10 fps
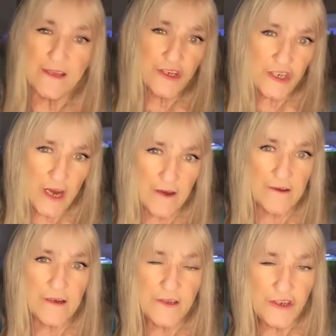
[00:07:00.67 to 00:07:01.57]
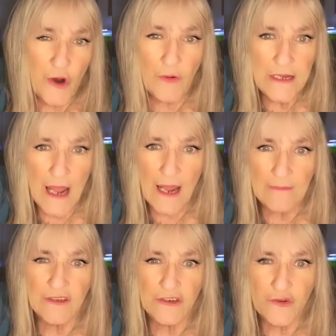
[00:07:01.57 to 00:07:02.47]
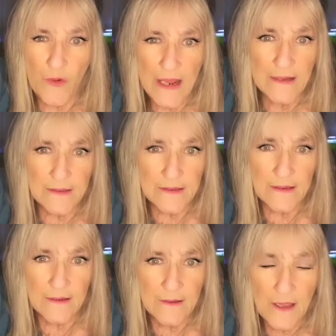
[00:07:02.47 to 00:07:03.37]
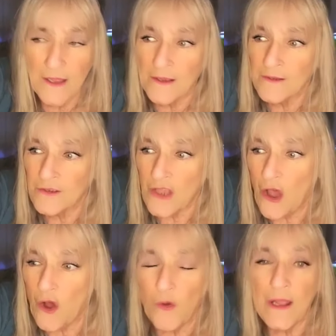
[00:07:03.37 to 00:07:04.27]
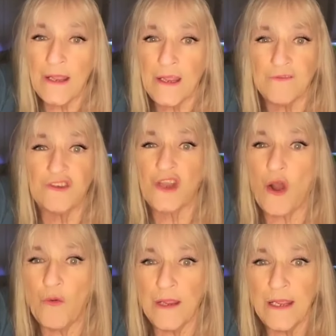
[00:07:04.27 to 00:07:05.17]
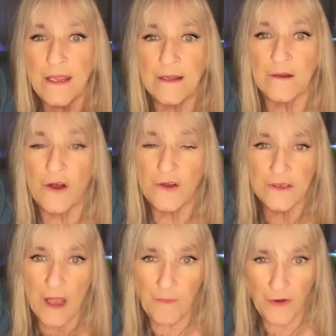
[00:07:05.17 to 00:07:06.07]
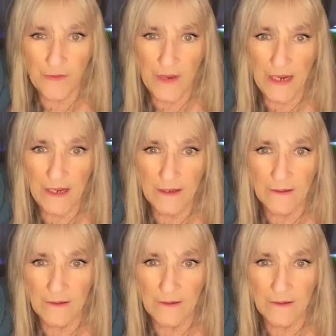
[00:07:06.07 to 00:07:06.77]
that Sharon and Joey Dimes are twins. So, if Joey hooks up with me,